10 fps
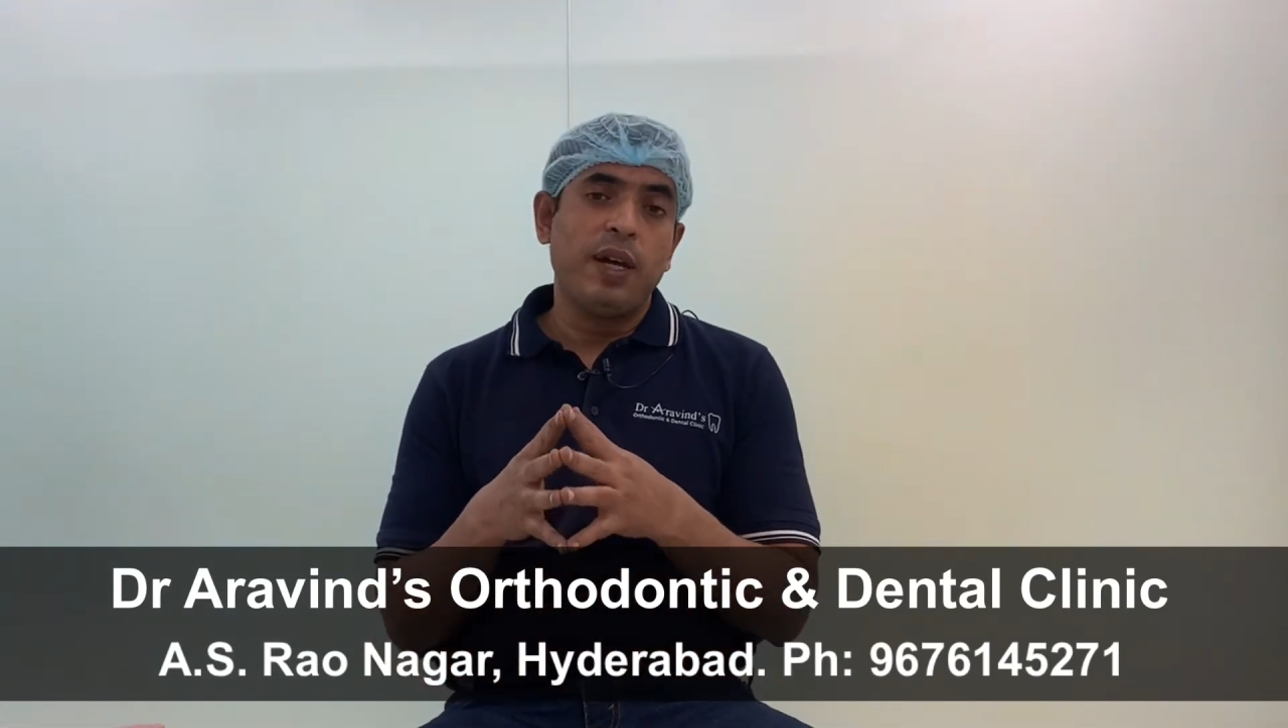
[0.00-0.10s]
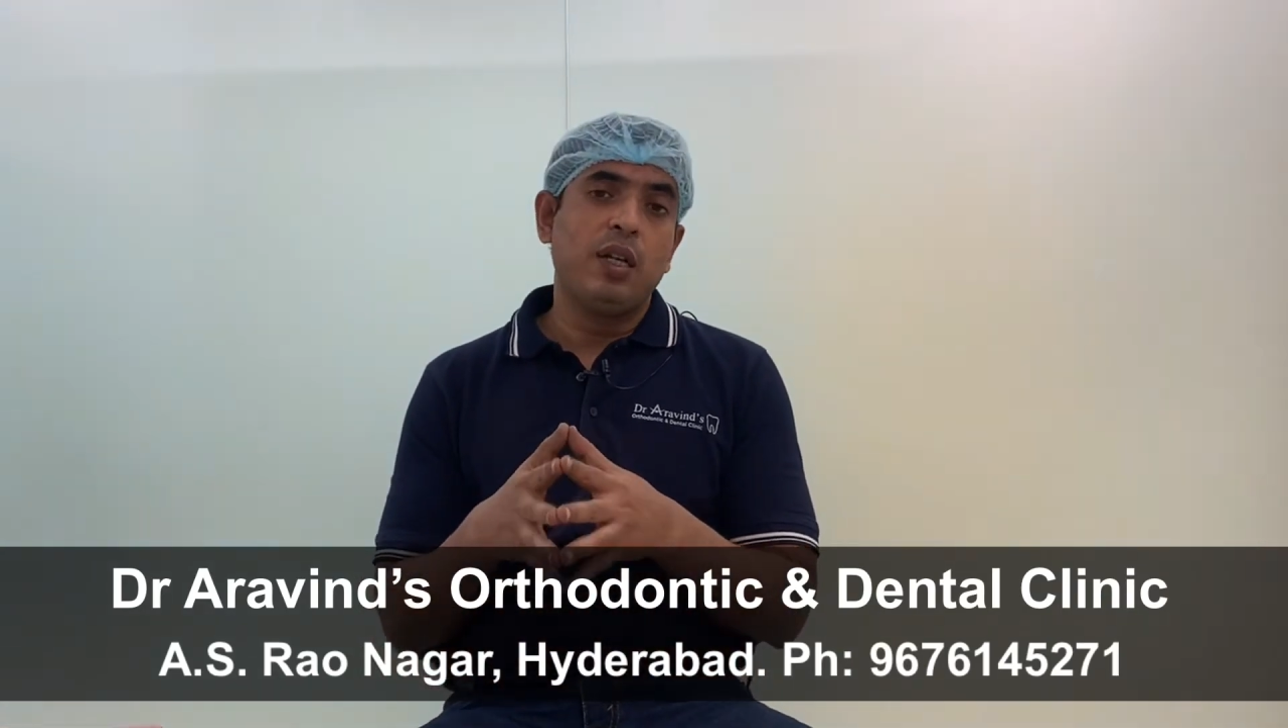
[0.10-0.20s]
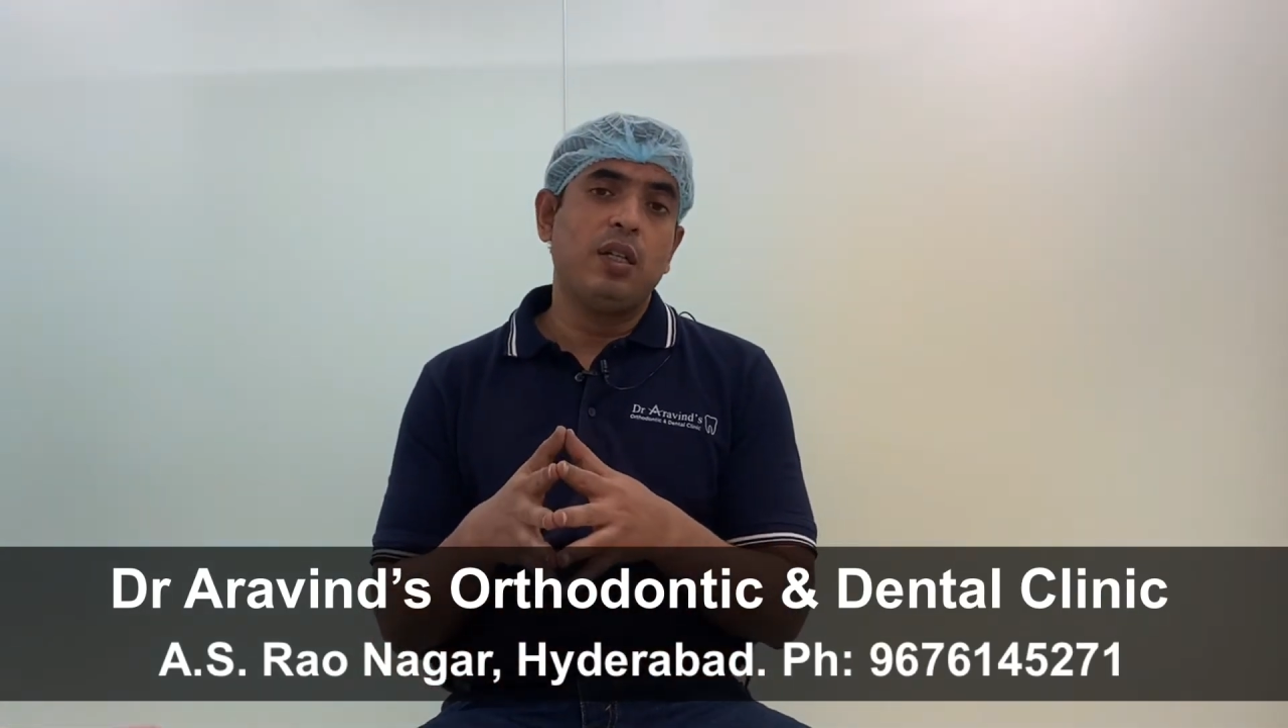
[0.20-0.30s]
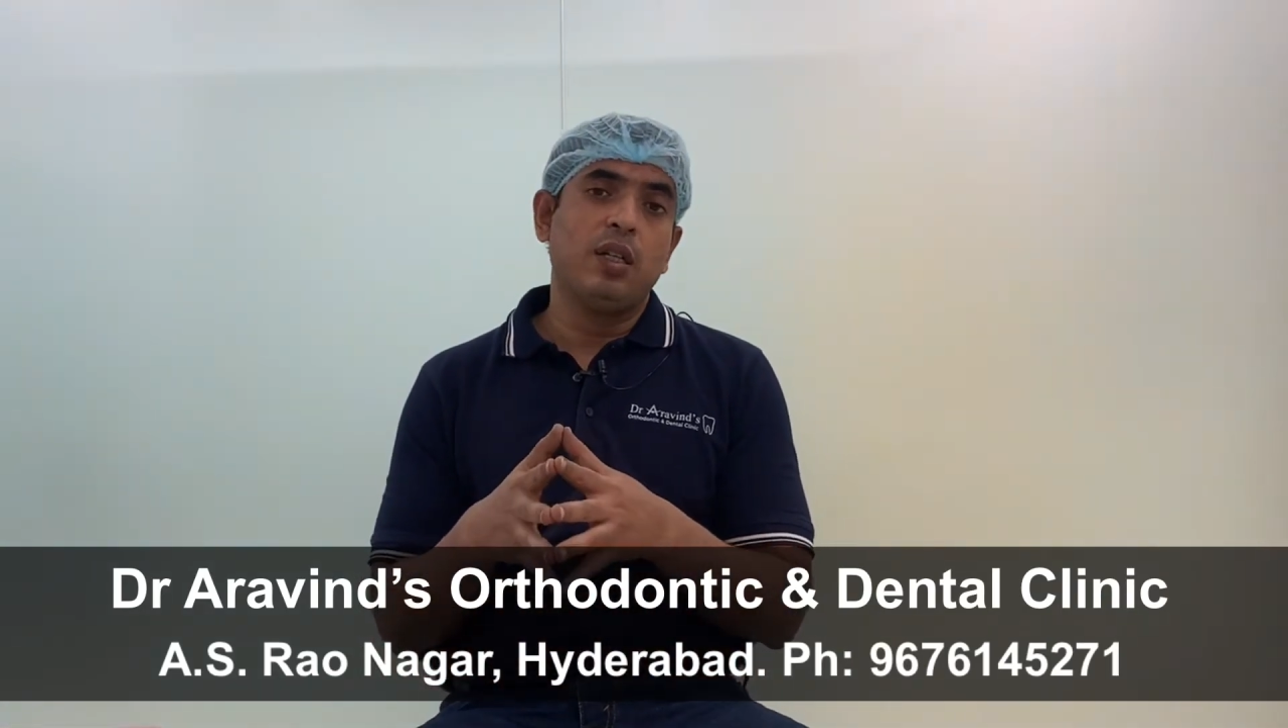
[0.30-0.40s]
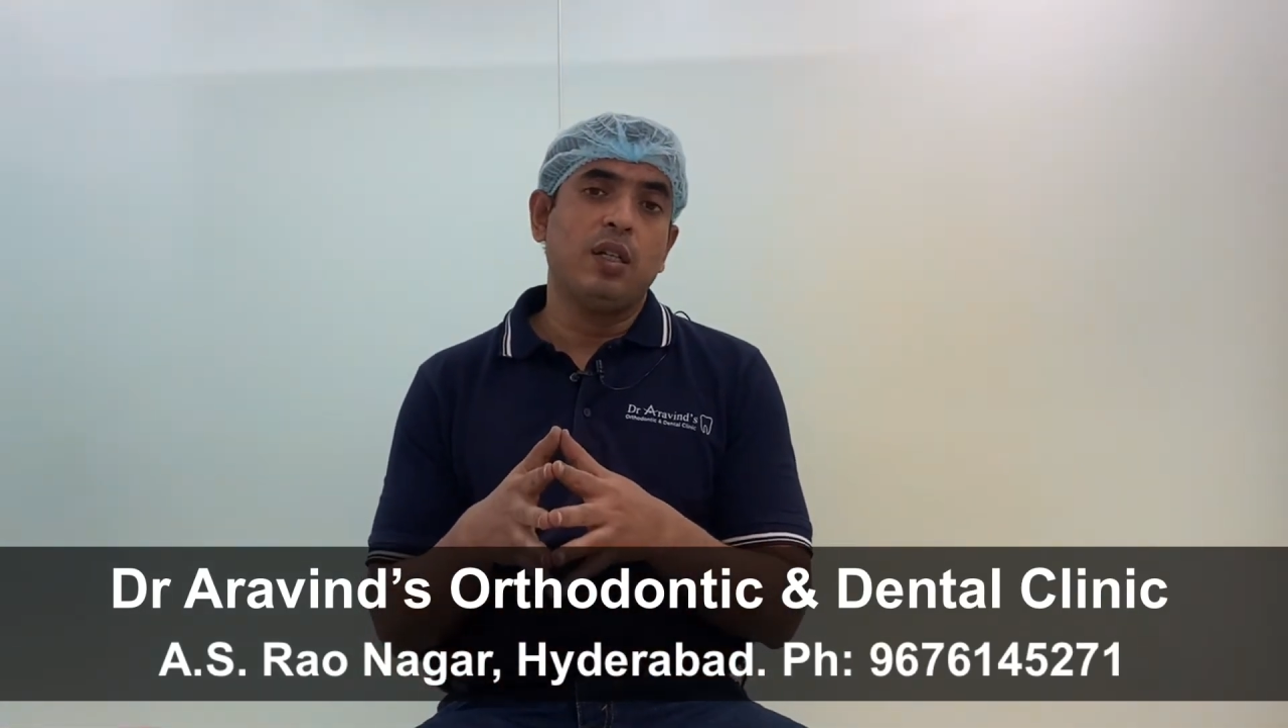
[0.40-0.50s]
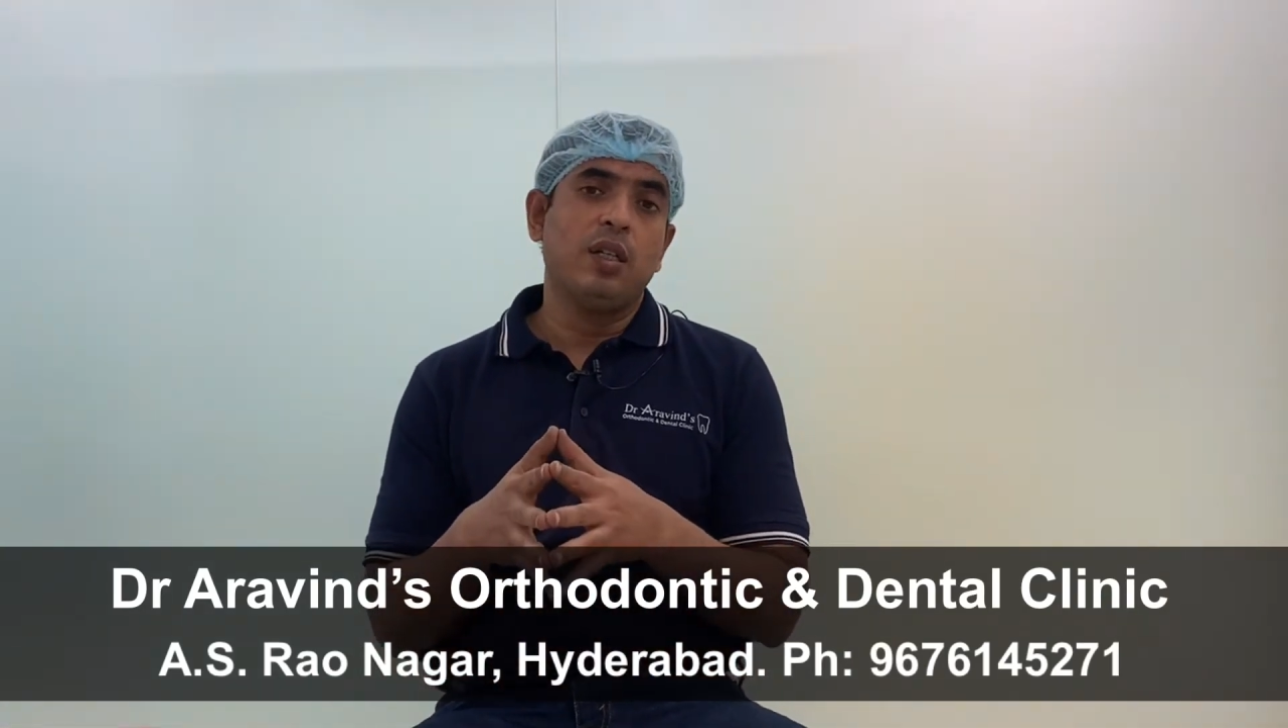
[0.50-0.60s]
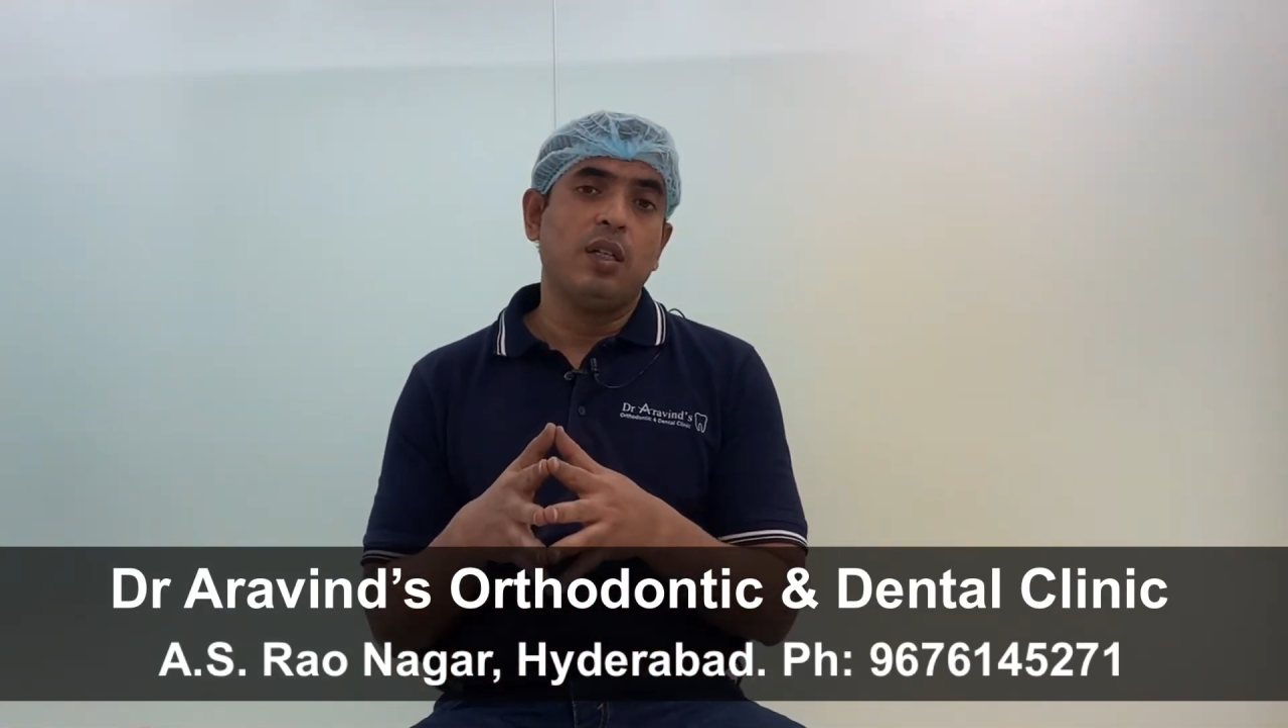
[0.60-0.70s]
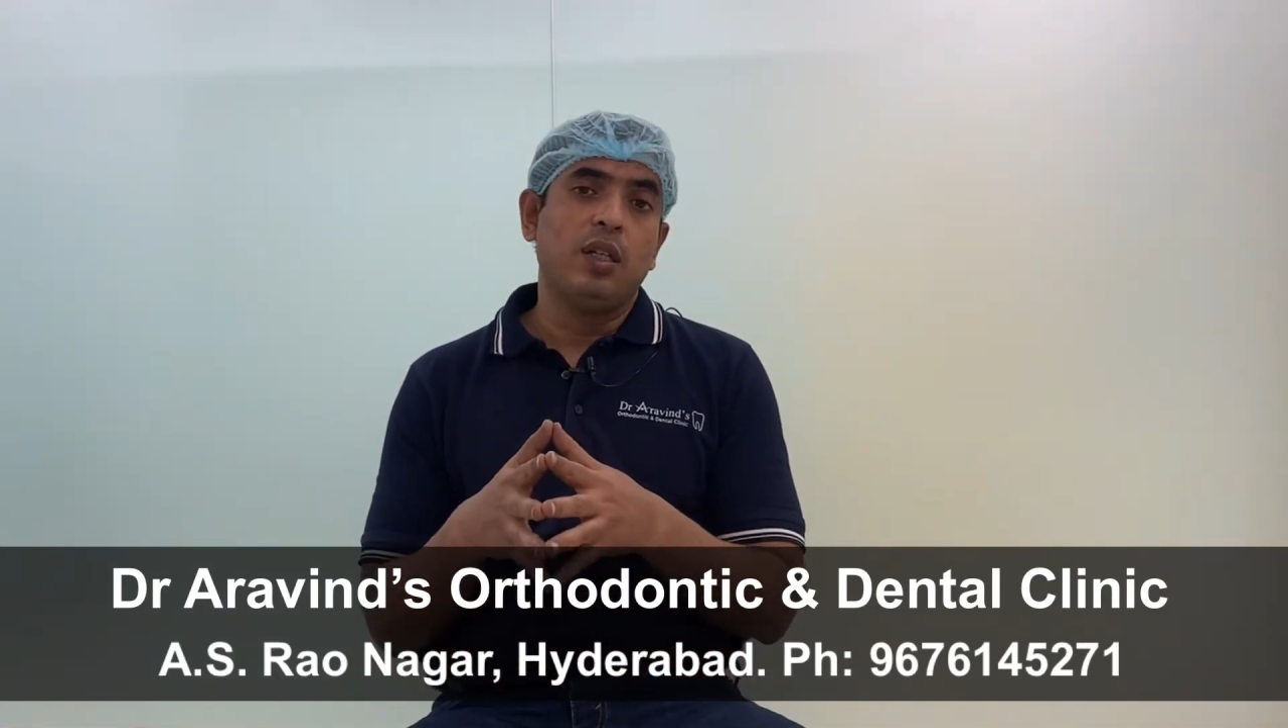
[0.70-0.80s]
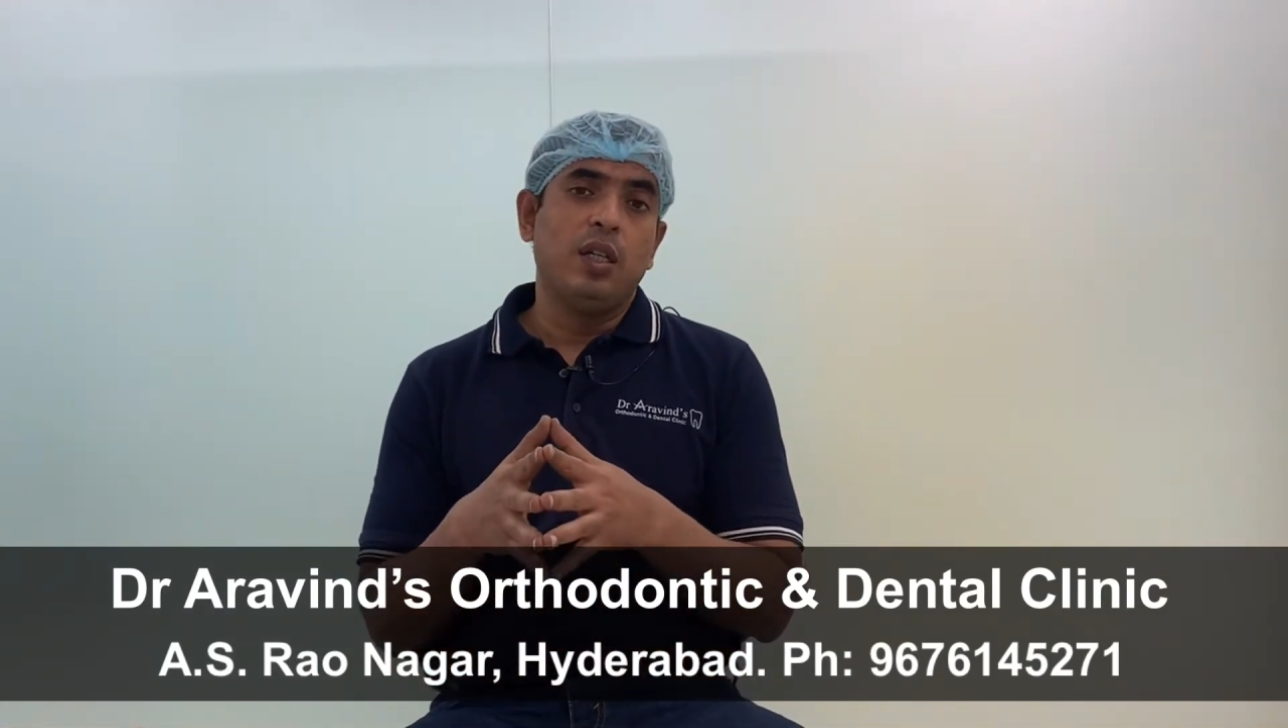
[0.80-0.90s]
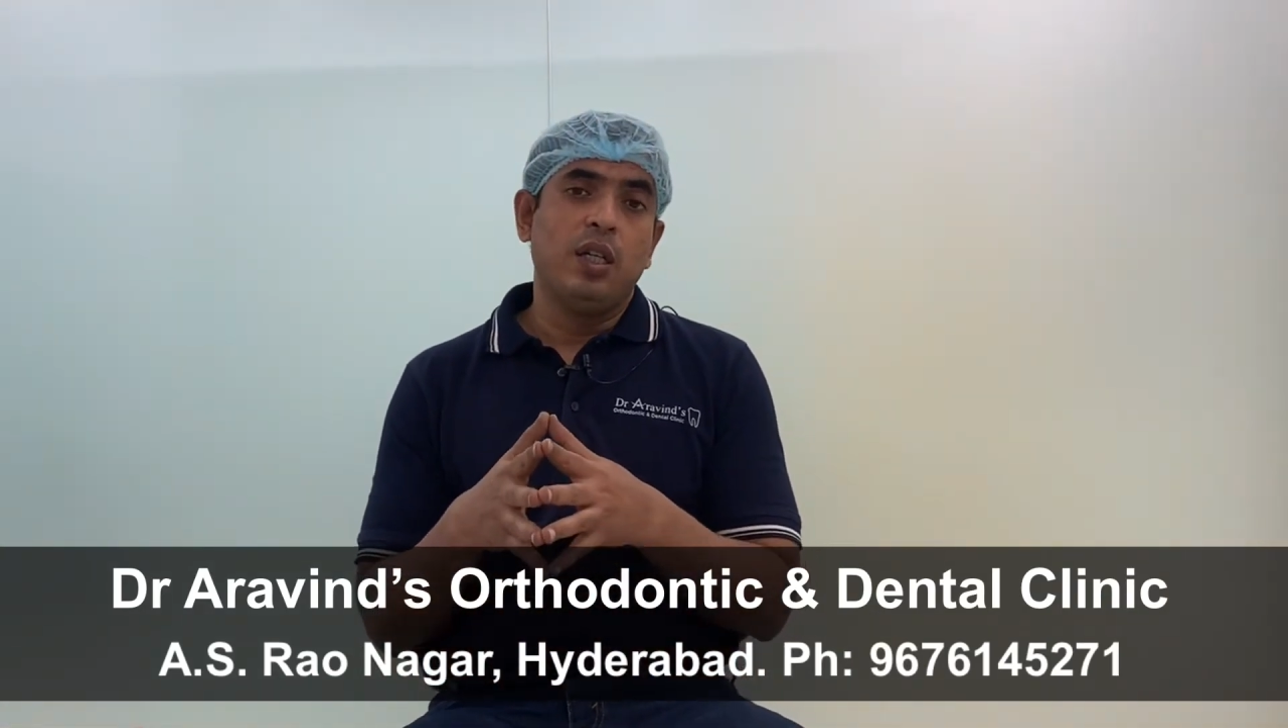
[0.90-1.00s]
factor